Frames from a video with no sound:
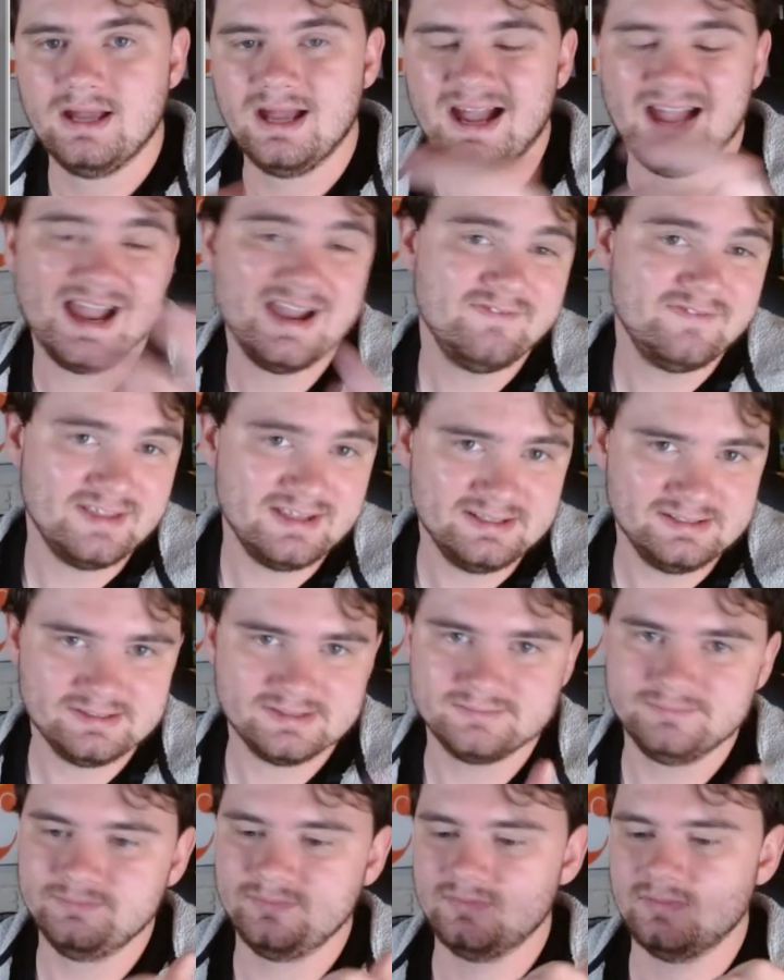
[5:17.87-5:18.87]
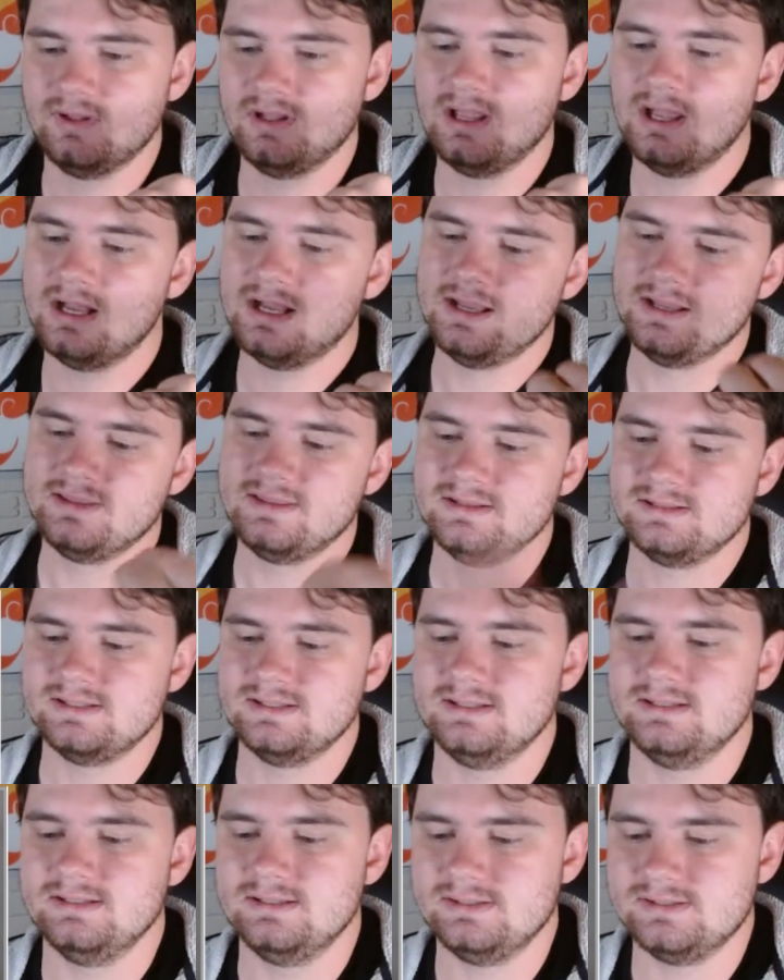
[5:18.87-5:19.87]
I have this. This
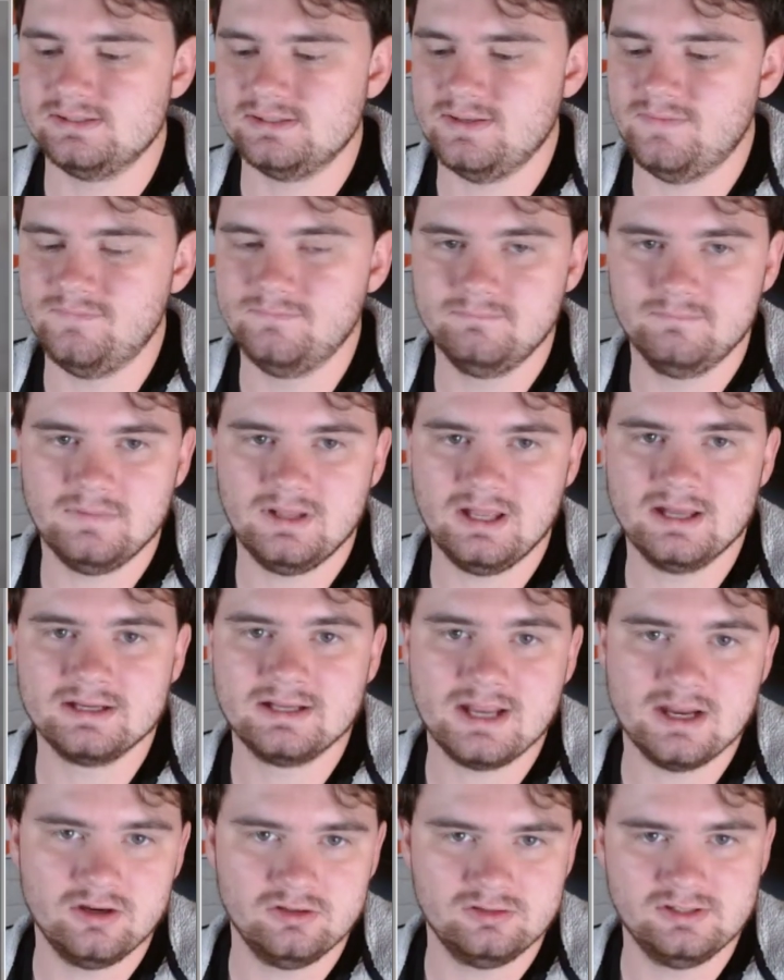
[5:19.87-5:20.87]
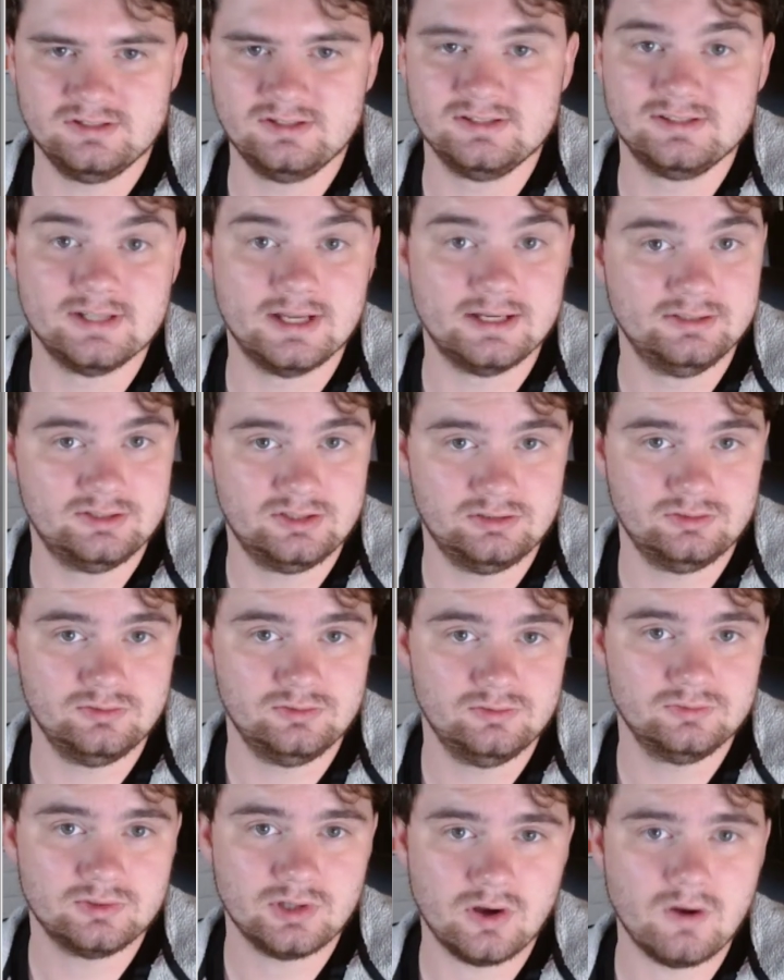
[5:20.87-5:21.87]
is character design
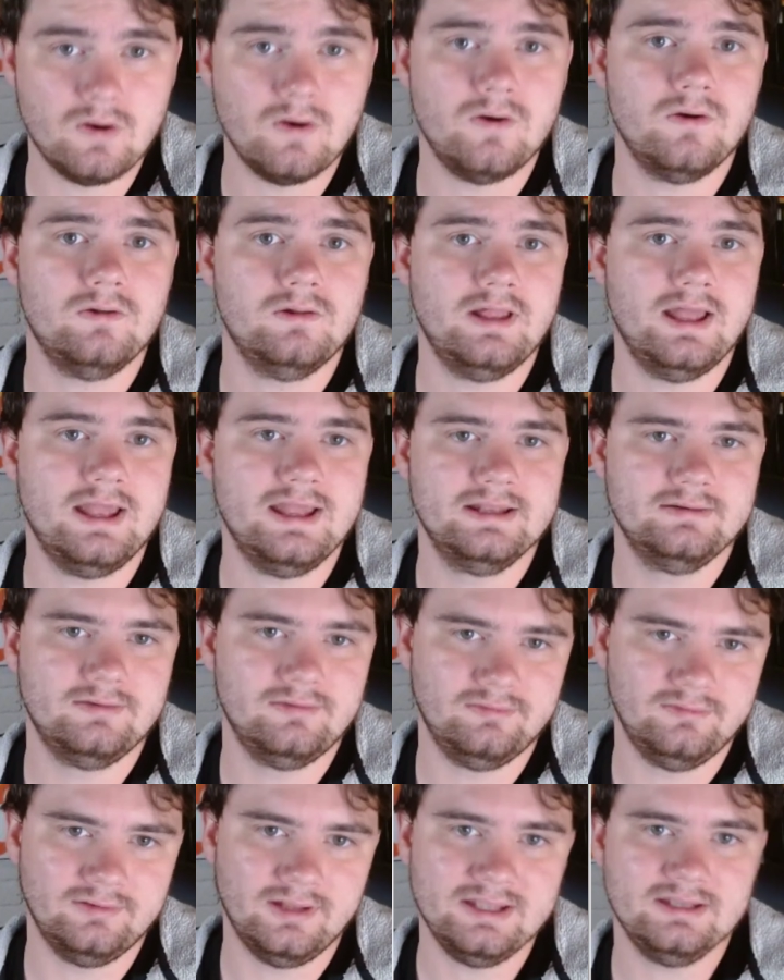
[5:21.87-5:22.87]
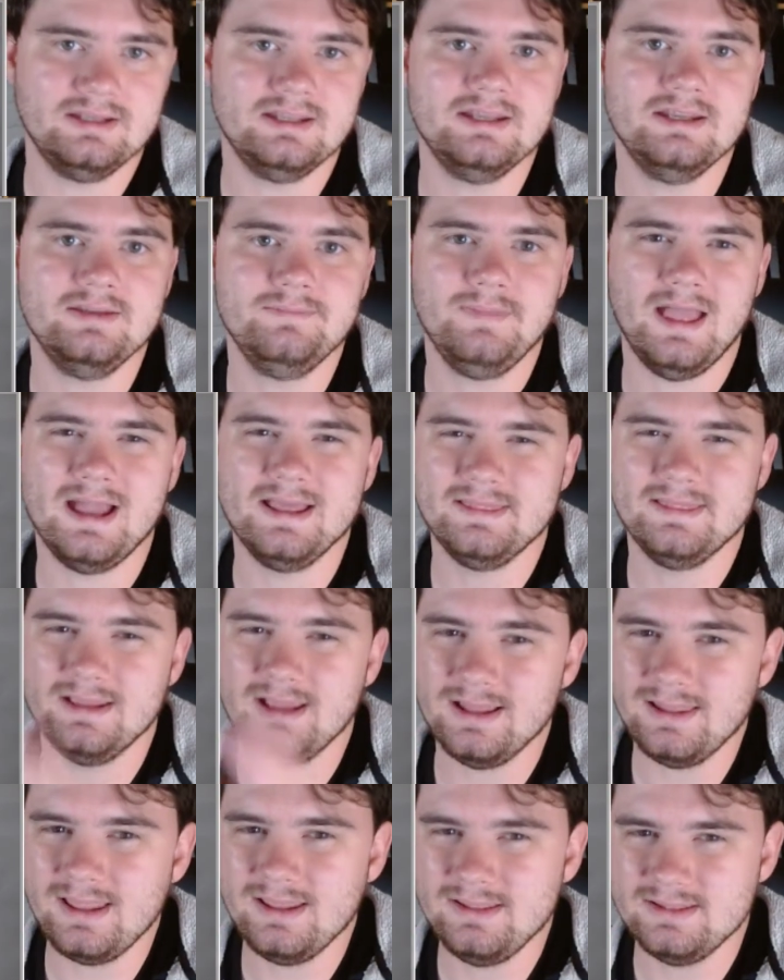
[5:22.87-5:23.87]
2, tall and lanky. I think
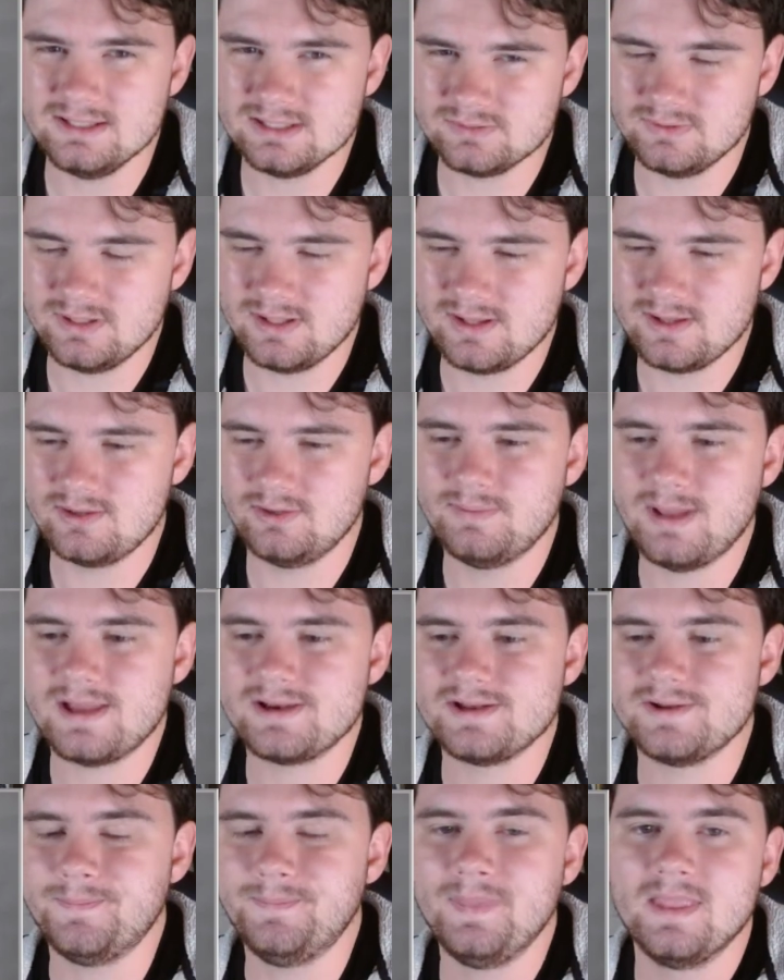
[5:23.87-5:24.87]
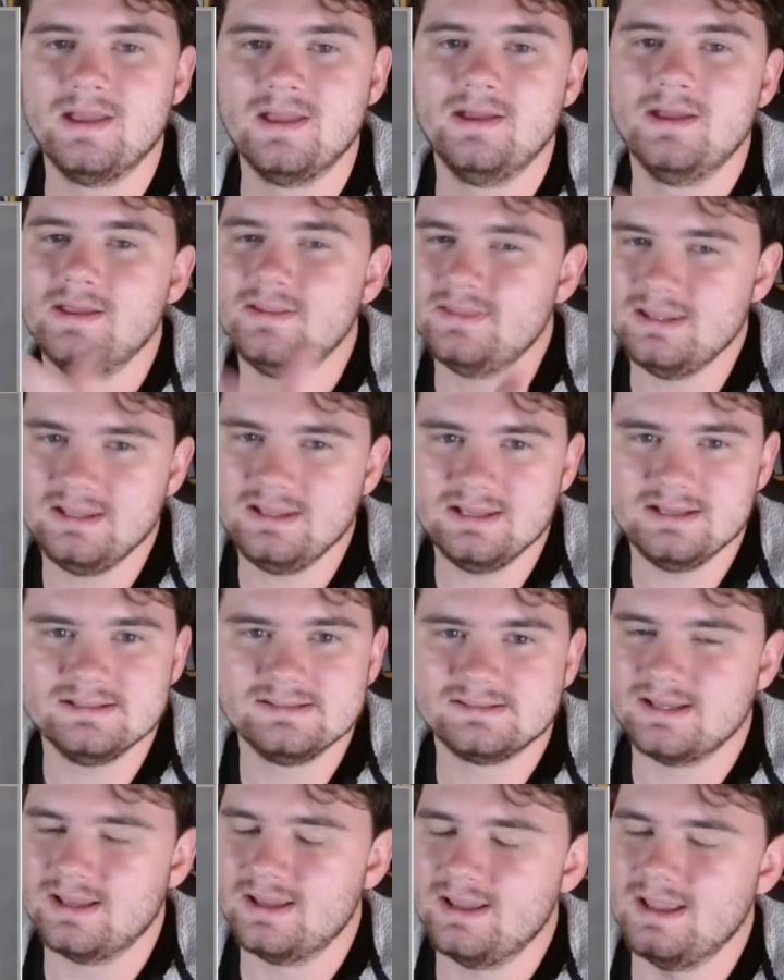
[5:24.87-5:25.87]
I like this one a little better. Thing
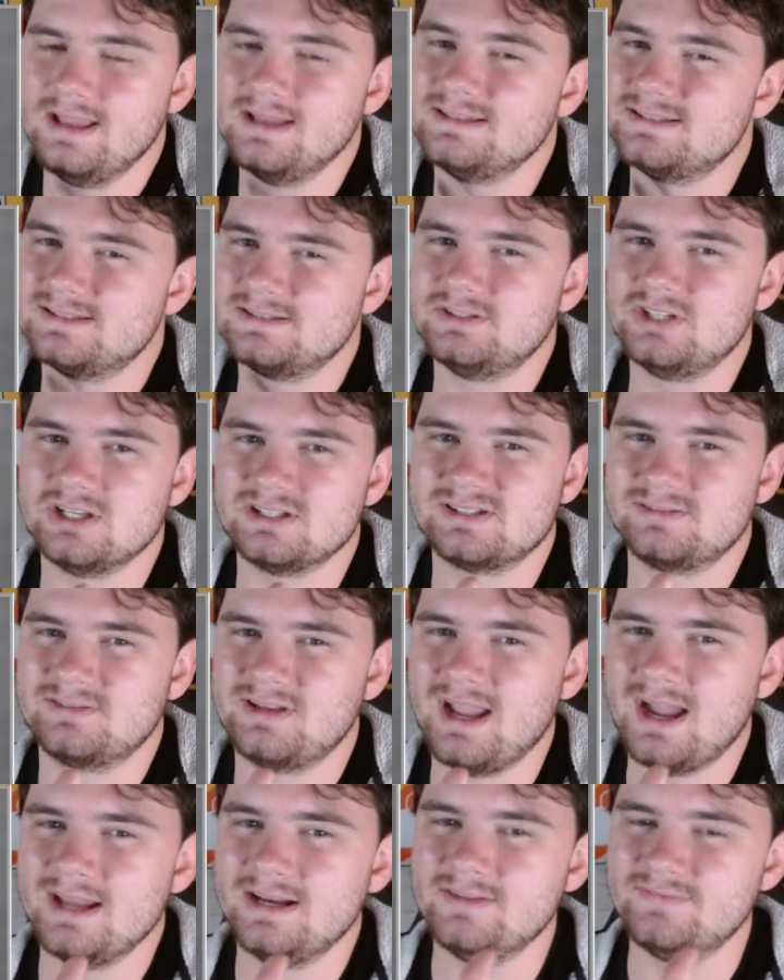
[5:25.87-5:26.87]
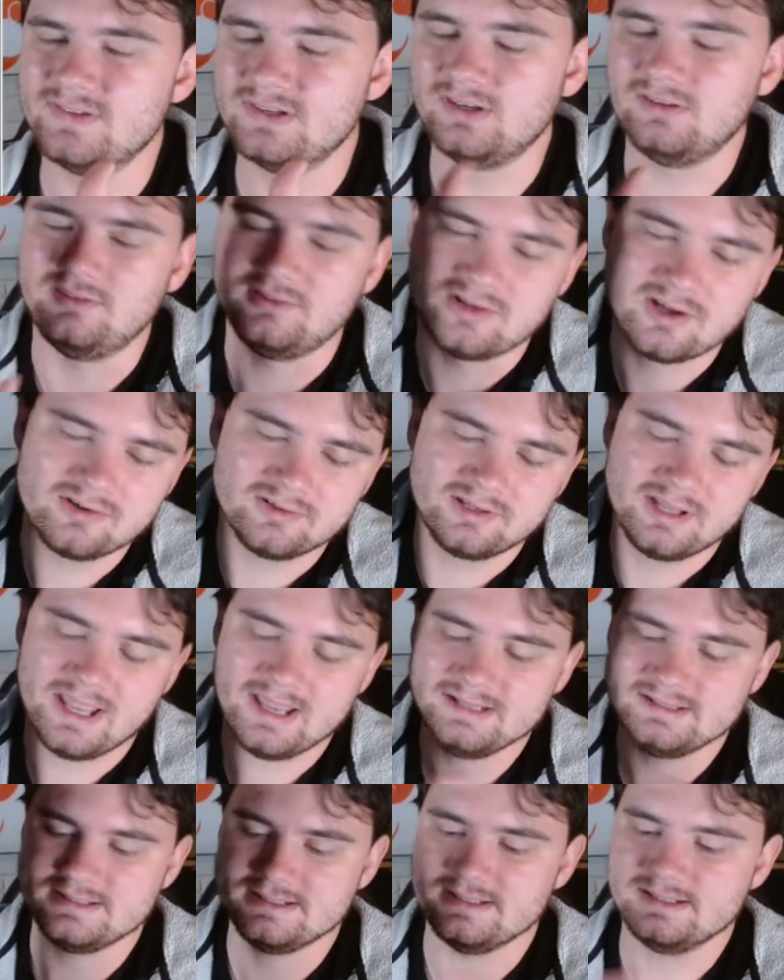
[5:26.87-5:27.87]
is, it's just kind of an
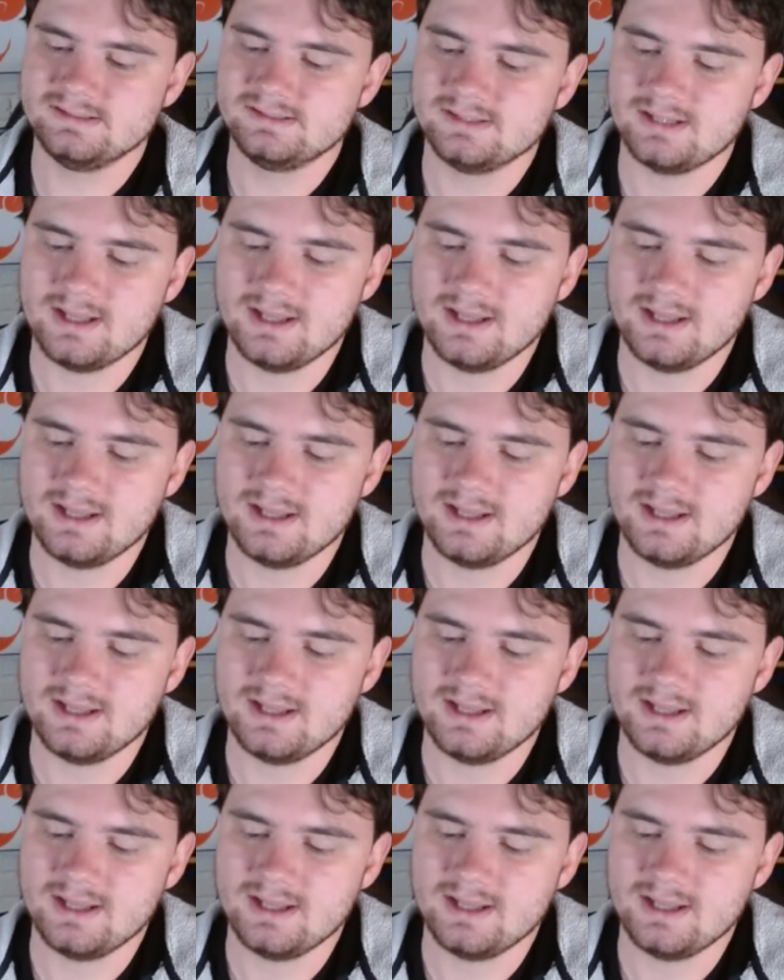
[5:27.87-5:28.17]
elongated